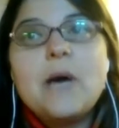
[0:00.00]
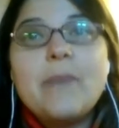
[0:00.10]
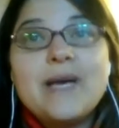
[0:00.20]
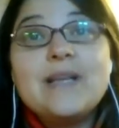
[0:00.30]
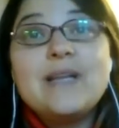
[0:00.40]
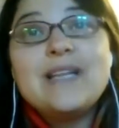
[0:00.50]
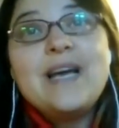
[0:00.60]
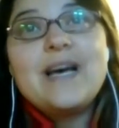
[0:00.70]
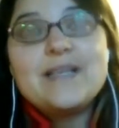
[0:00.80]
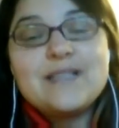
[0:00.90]
My dad
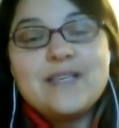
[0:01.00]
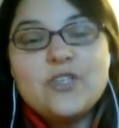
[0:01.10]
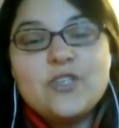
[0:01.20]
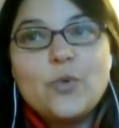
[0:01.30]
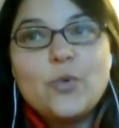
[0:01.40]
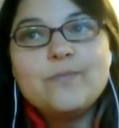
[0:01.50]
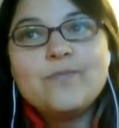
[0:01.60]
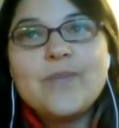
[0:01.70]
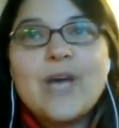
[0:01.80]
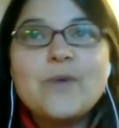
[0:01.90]
has his own,
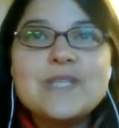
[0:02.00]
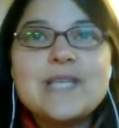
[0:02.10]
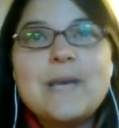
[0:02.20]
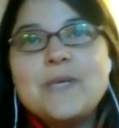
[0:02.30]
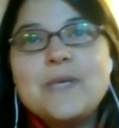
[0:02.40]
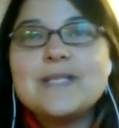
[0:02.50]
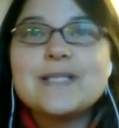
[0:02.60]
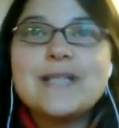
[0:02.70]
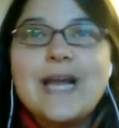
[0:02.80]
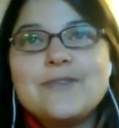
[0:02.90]
I would say,
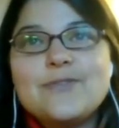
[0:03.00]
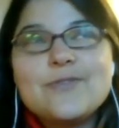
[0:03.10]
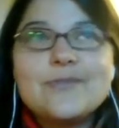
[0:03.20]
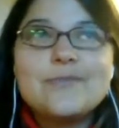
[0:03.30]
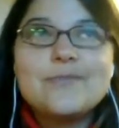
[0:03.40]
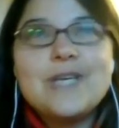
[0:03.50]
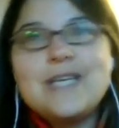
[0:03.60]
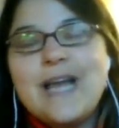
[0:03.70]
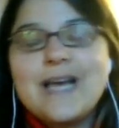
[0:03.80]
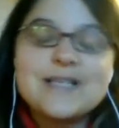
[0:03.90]
business lives.
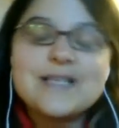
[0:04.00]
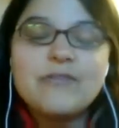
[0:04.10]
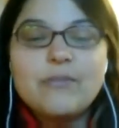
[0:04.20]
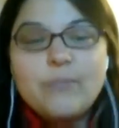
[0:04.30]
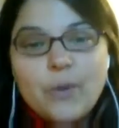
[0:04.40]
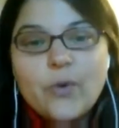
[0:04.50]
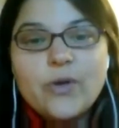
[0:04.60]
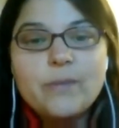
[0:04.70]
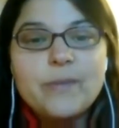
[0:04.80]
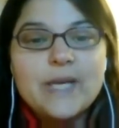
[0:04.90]
He's like a
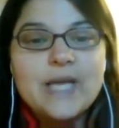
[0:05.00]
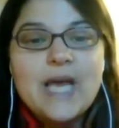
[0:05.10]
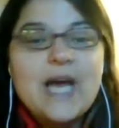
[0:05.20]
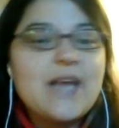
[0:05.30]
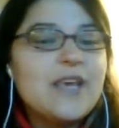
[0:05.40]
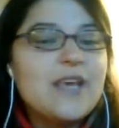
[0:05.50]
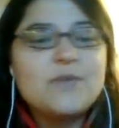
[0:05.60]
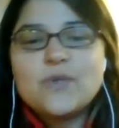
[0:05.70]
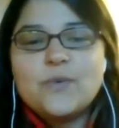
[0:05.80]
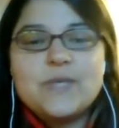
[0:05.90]
self-employed, and he
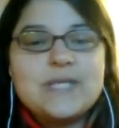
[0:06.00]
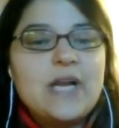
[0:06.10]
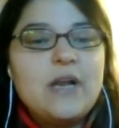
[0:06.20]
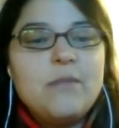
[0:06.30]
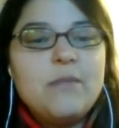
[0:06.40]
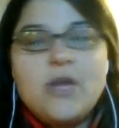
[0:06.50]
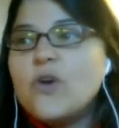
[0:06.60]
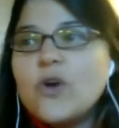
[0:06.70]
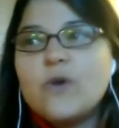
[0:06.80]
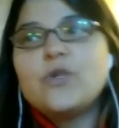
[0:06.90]
was always telling me,
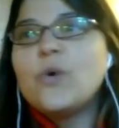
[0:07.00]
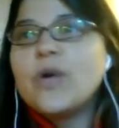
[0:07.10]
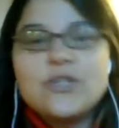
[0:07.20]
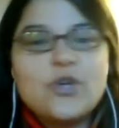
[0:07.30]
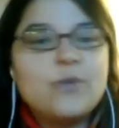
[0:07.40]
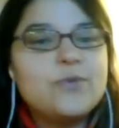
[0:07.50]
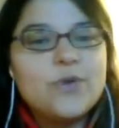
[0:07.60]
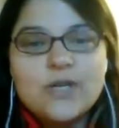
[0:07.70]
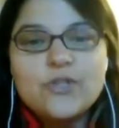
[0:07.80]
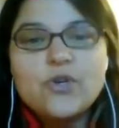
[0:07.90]
no, don't get a
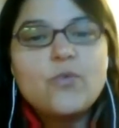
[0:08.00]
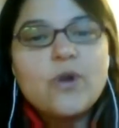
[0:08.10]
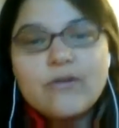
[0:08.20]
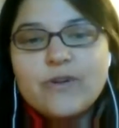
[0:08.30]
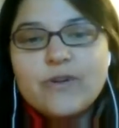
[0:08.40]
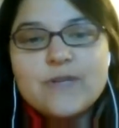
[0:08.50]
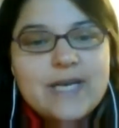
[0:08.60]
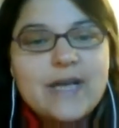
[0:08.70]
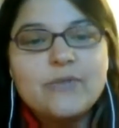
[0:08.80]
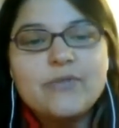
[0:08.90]
job, work for
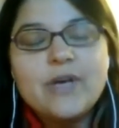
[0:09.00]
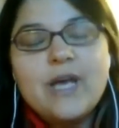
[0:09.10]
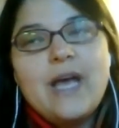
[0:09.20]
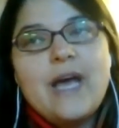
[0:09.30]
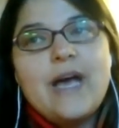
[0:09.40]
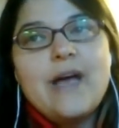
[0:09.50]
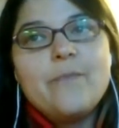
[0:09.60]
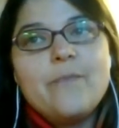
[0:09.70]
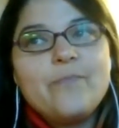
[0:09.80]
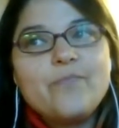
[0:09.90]
yourself.
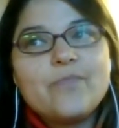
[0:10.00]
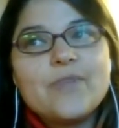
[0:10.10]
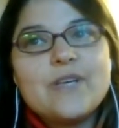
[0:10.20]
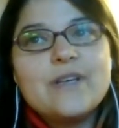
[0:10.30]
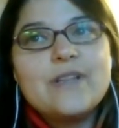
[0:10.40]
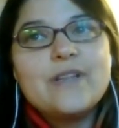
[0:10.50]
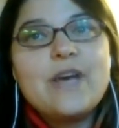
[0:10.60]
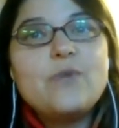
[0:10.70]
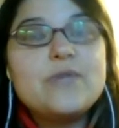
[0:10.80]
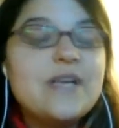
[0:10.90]

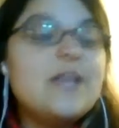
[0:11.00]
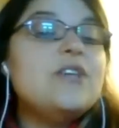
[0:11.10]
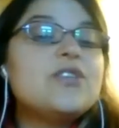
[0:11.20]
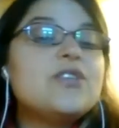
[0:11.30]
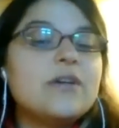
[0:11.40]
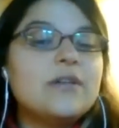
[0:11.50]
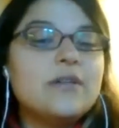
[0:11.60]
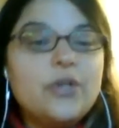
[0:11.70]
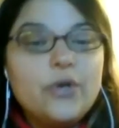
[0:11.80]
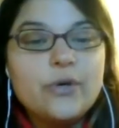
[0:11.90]
That was the initial,